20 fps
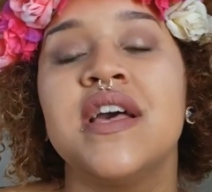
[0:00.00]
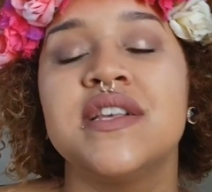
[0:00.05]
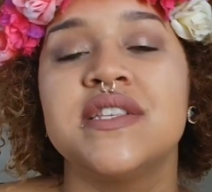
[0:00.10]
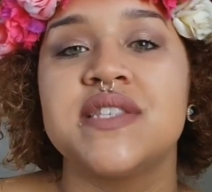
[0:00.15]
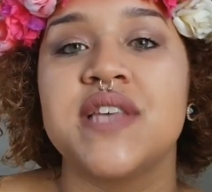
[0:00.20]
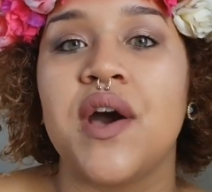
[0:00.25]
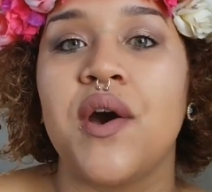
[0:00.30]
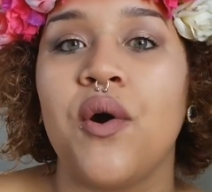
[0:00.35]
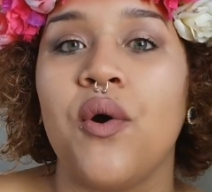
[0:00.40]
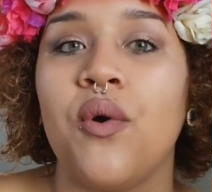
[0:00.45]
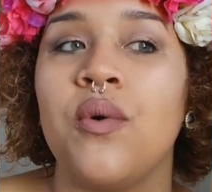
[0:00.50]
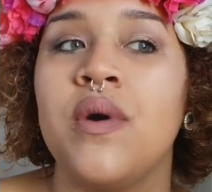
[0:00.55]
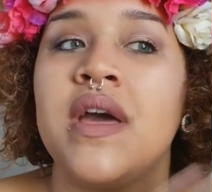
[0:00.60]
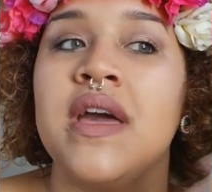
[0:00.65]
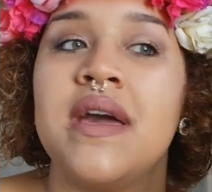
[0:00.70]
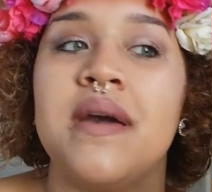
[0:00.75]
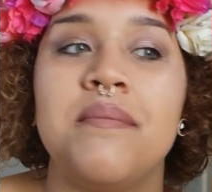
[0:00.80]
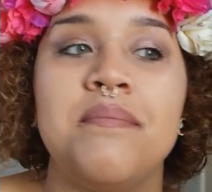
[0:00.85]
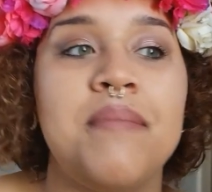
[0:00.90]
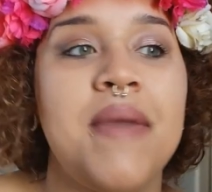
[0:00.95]
So
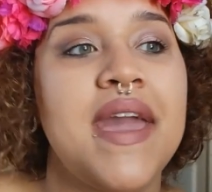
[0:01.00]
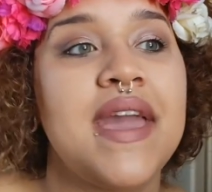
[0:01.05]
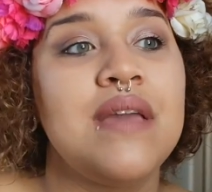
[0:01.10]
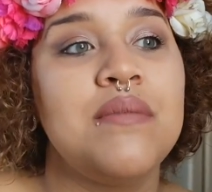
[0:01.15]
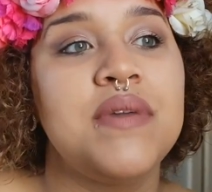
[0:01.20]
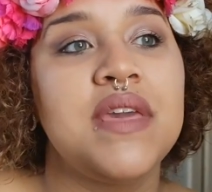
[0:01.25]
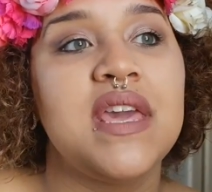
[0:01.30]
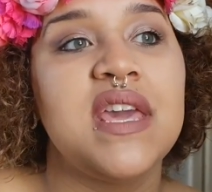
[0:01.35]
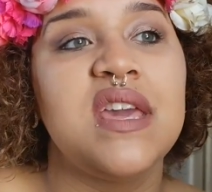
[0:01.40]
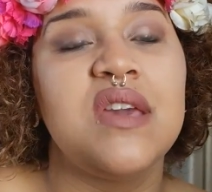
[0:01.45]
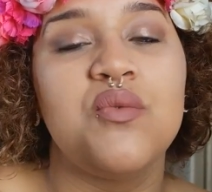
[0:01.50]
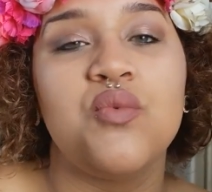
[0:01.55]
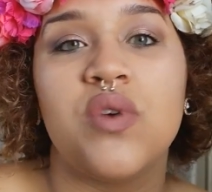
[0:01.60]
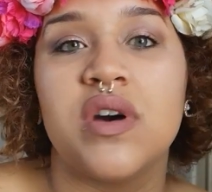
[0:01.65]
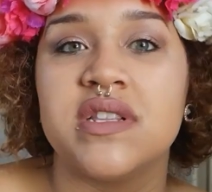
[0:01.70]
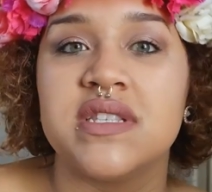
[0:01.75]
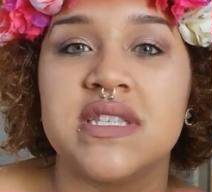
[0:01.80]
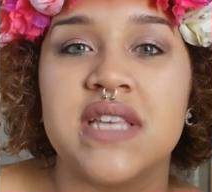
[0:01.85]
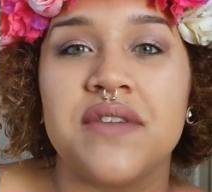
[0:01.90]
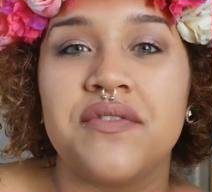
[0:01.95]
maybe
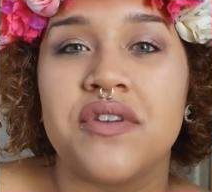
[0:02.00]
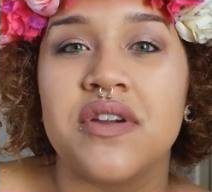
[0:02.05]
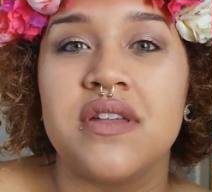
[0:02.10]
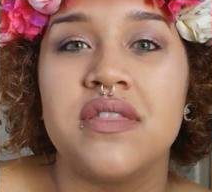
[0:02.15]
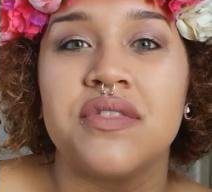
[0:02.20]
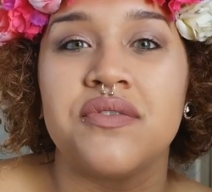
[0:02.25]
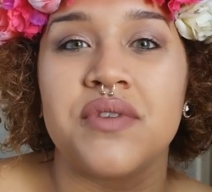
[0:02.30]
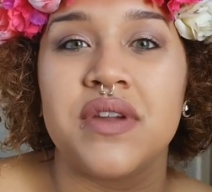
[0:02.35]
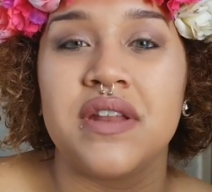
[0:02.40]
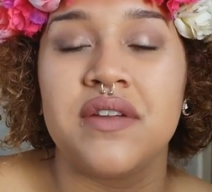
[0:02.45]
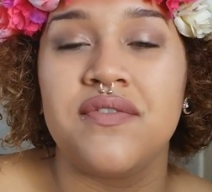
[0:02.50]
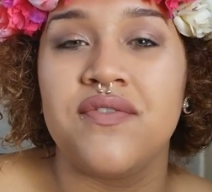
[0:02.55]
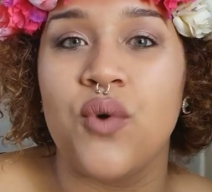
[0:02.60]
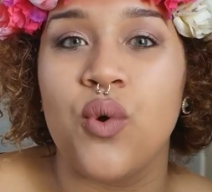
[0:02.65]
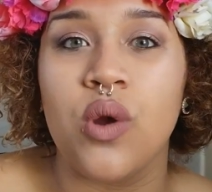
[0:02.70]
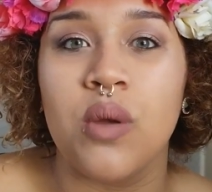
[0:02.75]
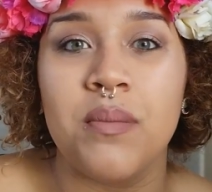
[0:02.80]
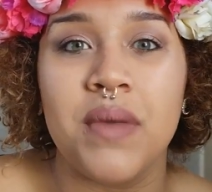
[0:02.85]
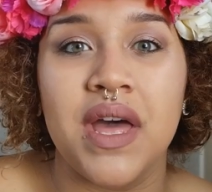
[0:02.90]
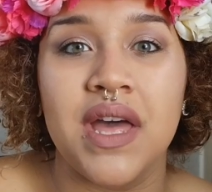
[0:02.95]
once every 3 to
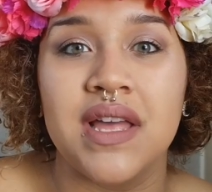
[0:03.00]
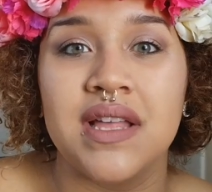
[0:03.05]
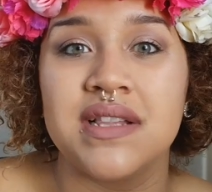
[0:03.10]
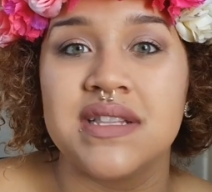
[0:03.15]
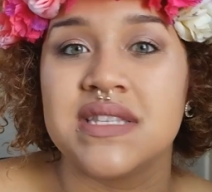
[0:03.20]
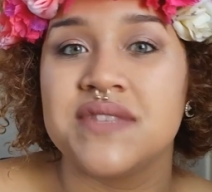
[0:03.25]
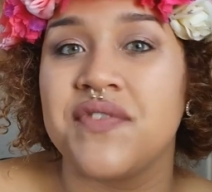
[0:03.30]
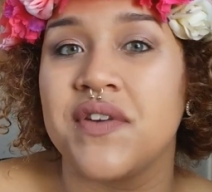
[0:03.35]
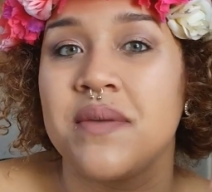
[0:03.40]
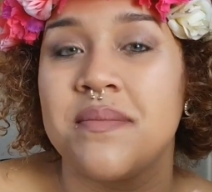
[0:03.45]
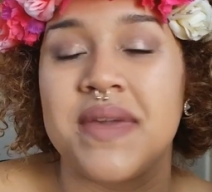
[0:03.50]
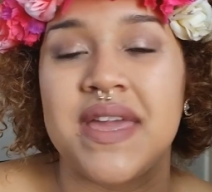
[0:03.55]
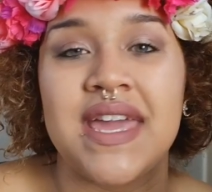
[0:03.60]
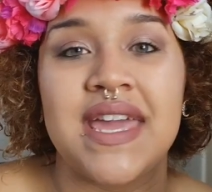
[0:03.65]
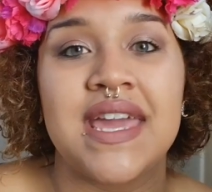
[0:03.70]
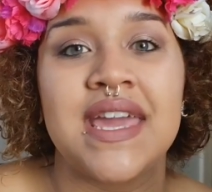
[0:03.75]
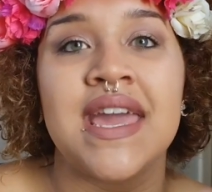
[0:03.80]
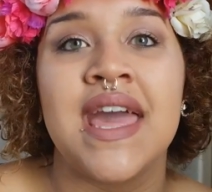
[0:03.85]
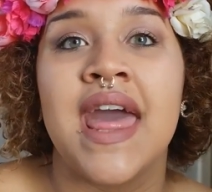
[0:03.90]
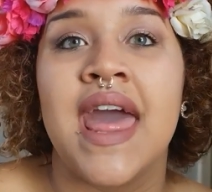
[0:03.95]
4 months for
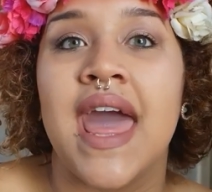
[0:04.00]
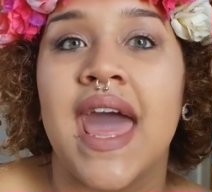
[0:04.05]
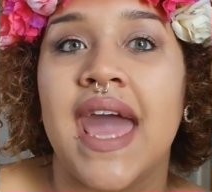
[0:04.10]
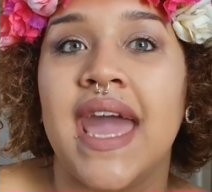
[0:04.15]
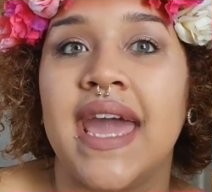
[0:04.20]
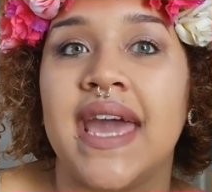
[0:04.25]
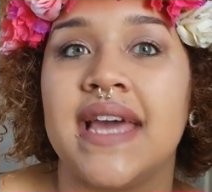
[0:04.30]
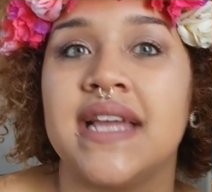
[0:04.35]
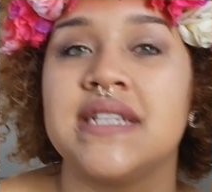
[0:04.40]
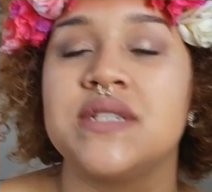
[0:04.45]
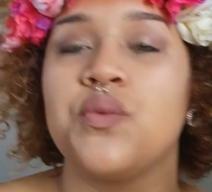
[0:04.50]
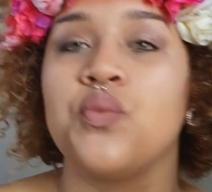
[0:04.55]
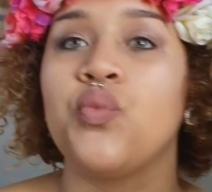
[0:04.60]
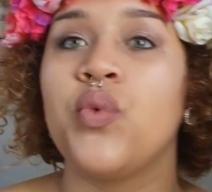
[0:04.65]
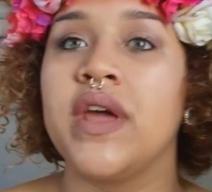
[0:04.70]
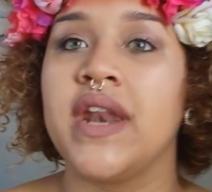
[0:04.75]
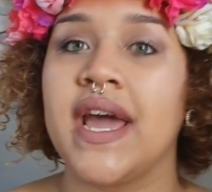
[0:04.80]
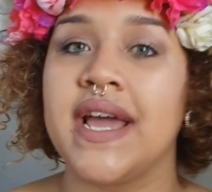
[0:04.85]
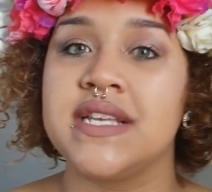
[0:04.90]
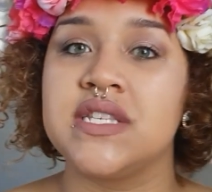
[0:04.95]
me, and
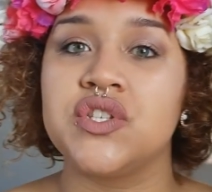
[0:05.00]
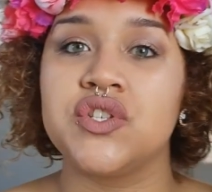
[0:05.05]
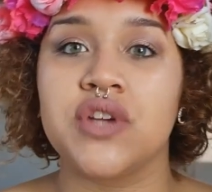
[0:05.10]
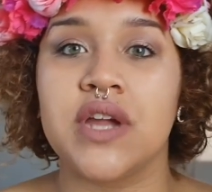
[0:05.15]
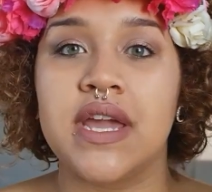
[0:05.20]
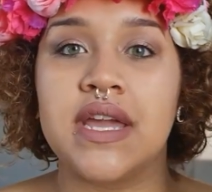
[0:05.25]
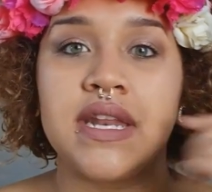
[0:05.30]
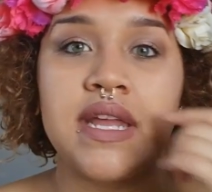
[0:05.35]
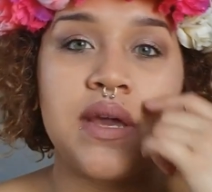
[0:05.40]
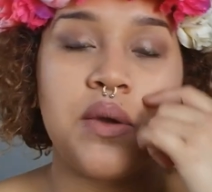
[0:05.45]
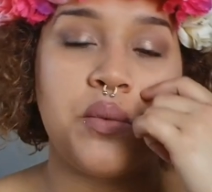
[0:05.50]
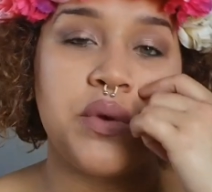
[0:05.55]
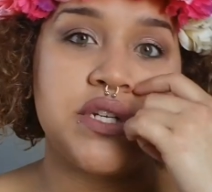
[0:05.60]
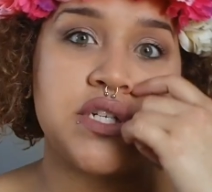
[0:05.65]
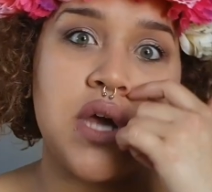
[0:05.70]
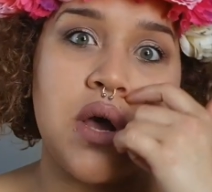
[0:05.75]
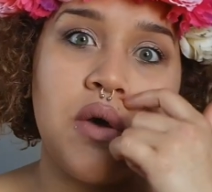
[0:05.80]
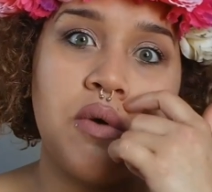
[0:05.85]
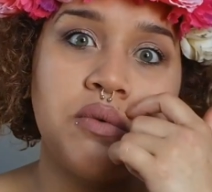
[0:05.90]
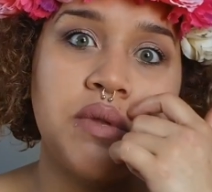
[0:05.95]
when I straighten it,
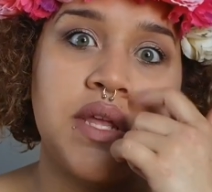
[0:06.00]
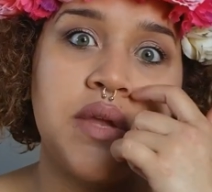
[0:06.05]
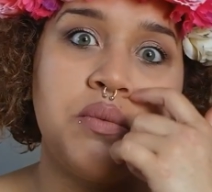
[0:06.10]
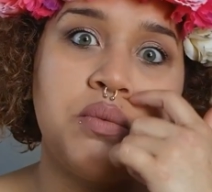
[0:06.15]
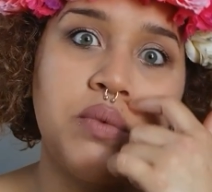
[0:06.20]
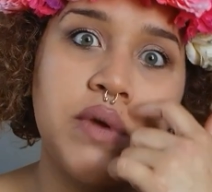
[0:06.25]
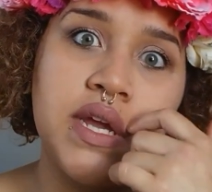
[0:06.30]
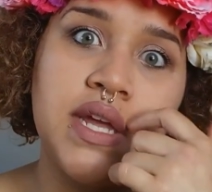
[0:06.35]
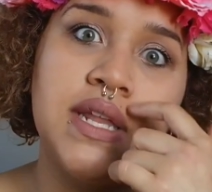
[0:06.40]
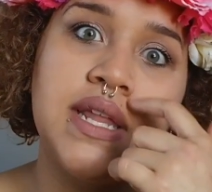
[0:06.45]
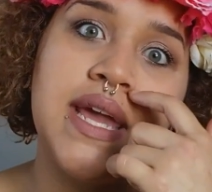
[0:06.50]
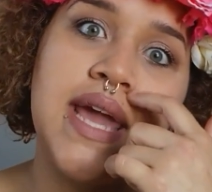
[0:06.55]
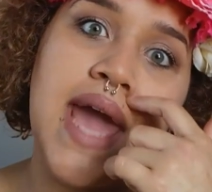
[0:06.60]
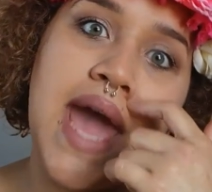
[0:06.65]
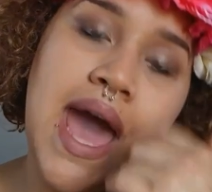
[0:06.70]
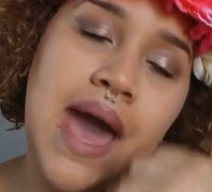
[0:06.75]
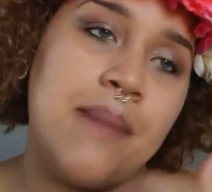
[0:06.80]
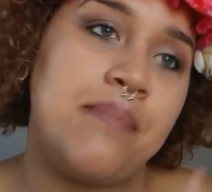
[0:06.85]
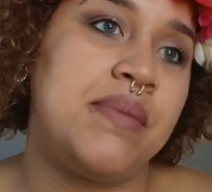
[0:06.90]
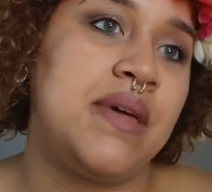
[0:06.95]
which only really
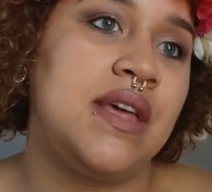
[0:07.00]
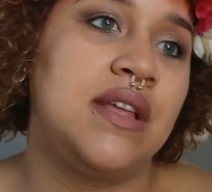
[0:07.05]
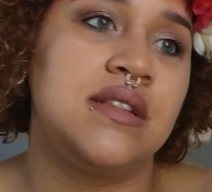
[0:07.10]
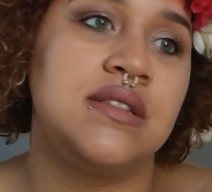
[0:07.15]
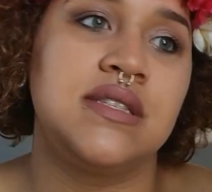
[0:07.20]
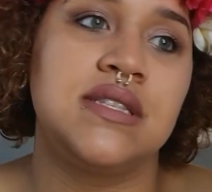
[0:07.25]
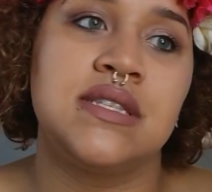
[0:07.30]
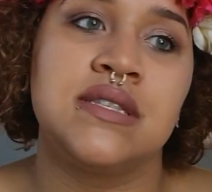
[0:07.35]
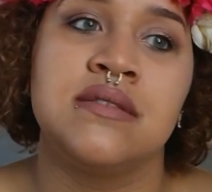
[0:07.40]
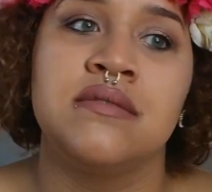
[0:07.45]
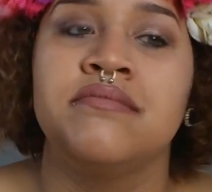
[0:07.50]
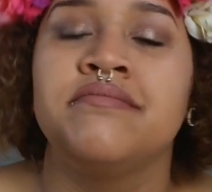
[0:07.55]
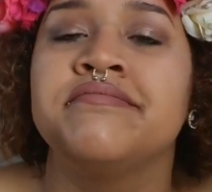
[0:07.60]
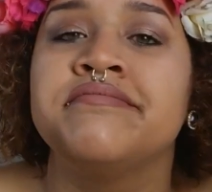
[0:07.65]
happens